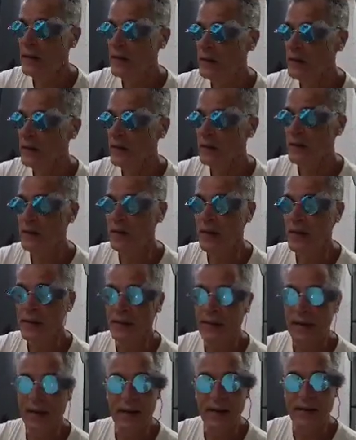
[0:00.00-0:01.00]

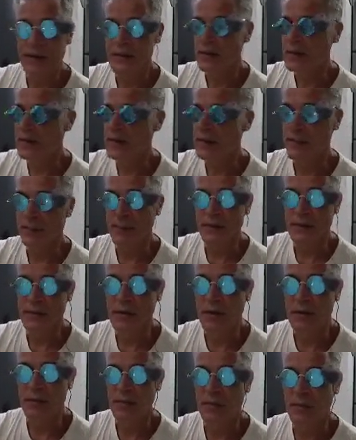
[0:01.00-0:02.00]
and then I just get up and
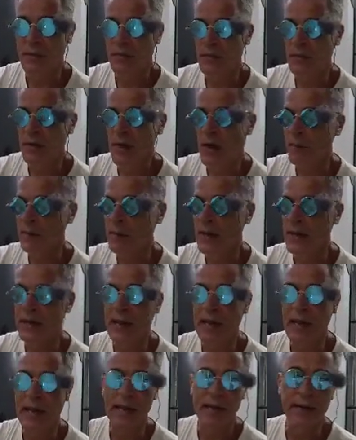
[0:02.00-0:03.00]
start moving around my
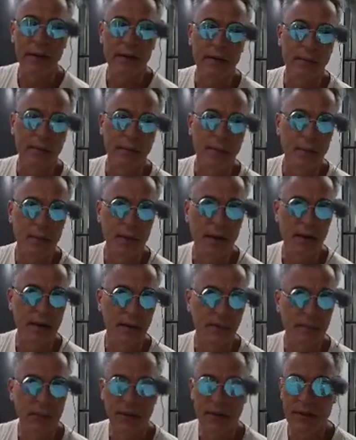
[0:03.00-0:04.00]
day, putting
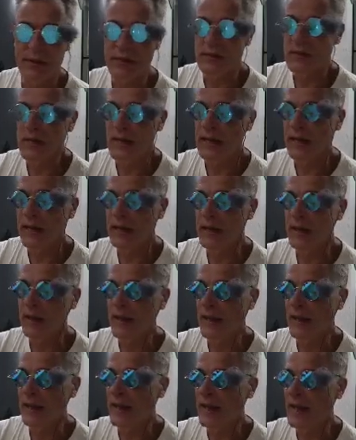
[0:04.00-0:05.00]
up with this like
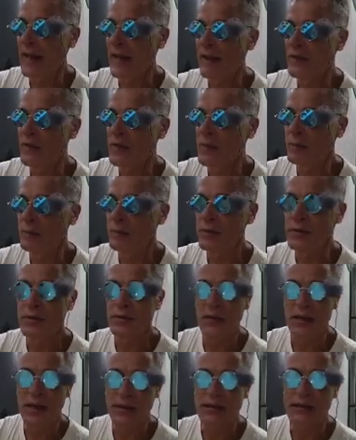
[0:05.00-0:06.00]
I have to. But
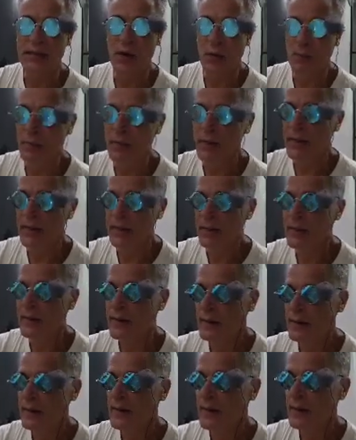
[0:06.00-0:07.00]
you guys help me
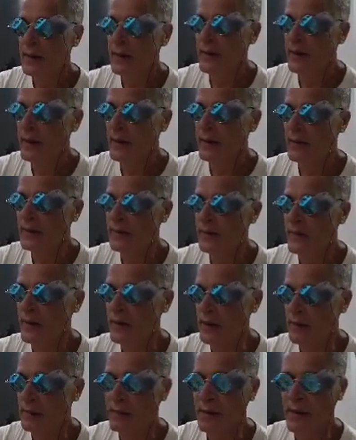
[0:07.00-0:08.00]

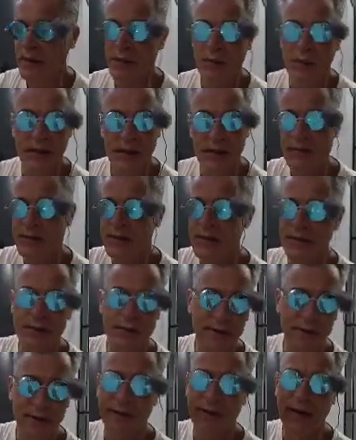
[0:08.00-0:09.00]
forget about it when I
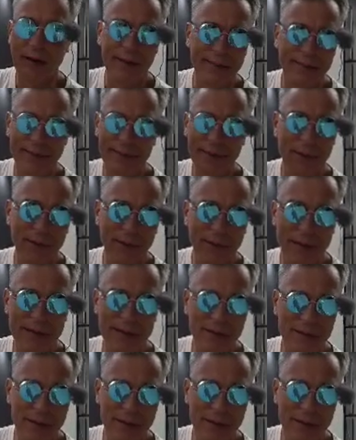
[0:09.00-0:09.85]
just, you guys